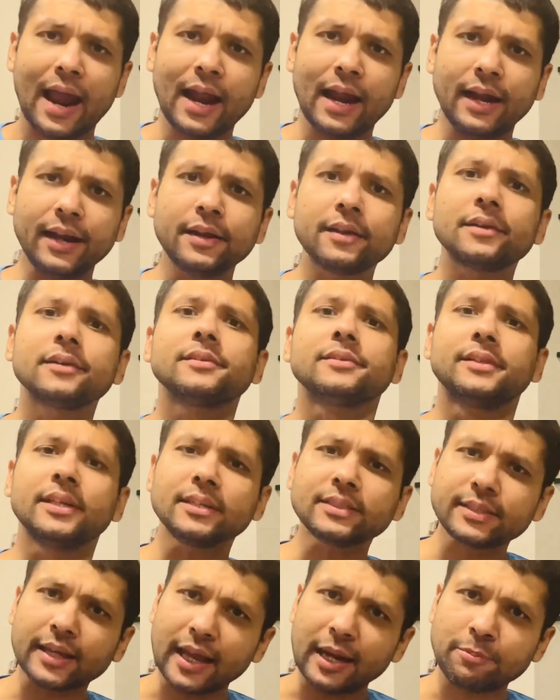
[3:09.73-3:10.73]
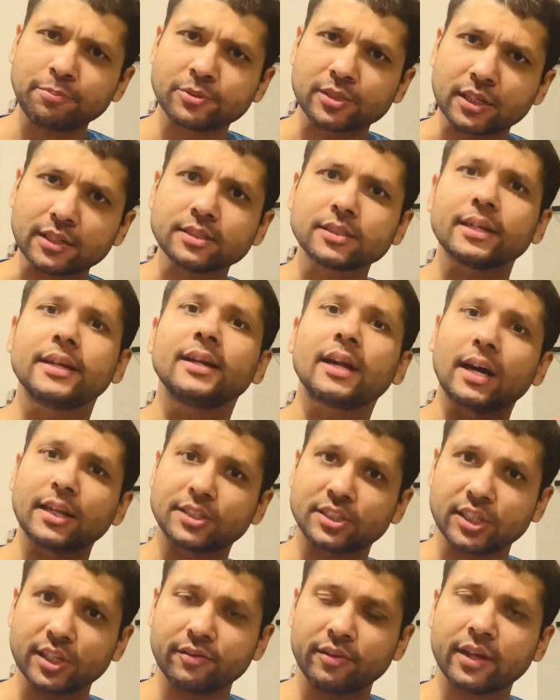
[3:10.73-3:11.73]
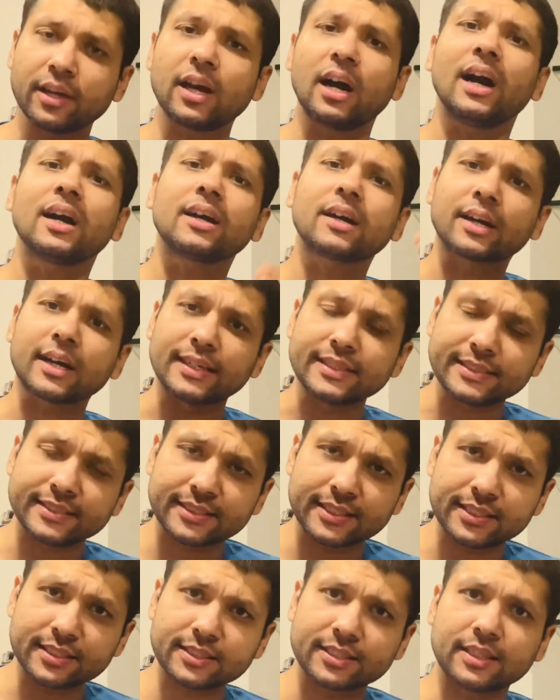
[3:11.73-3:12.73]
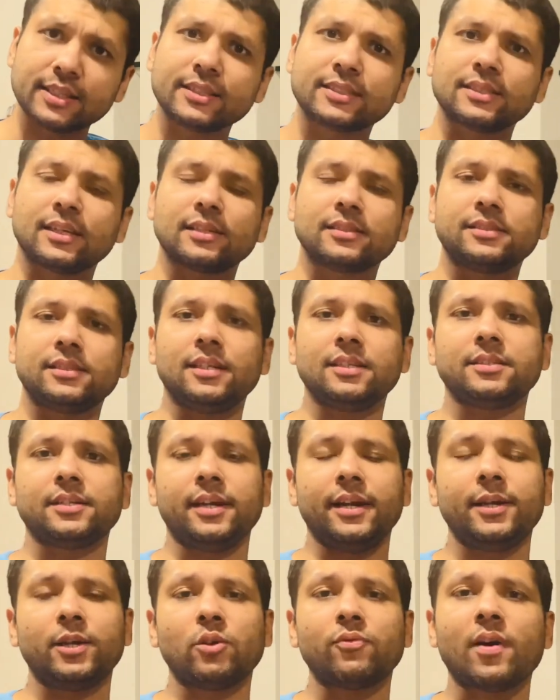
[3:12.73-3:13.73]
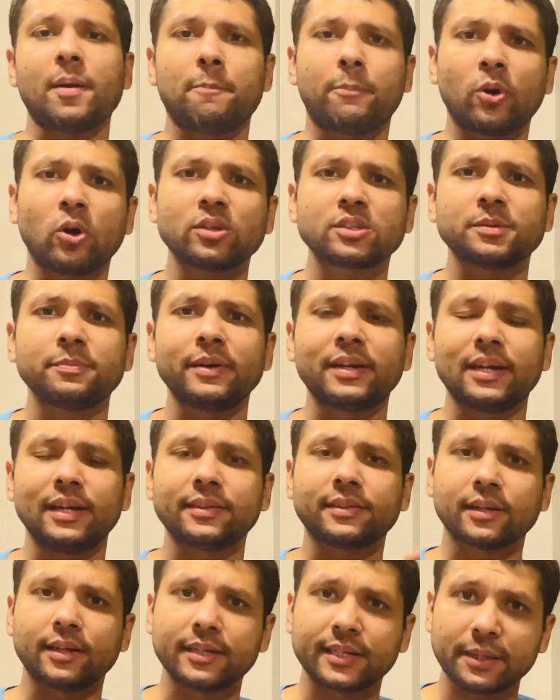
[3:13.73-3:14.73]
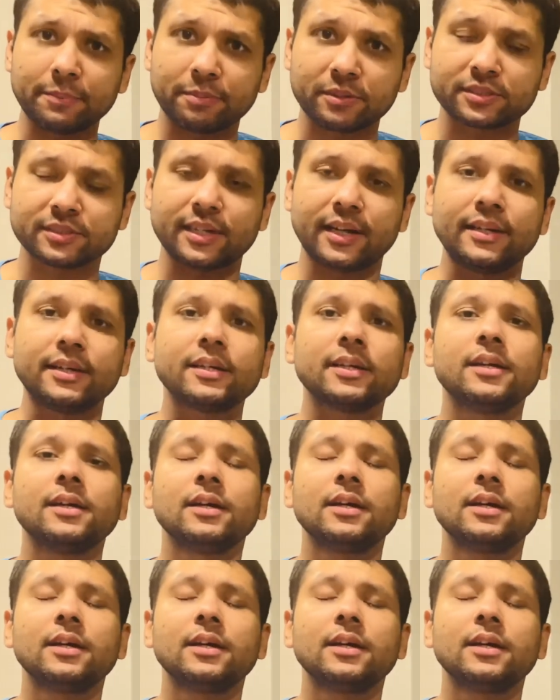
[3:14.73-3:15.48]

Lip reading: and this helps us in achieving a consistent success rate of approximately 30%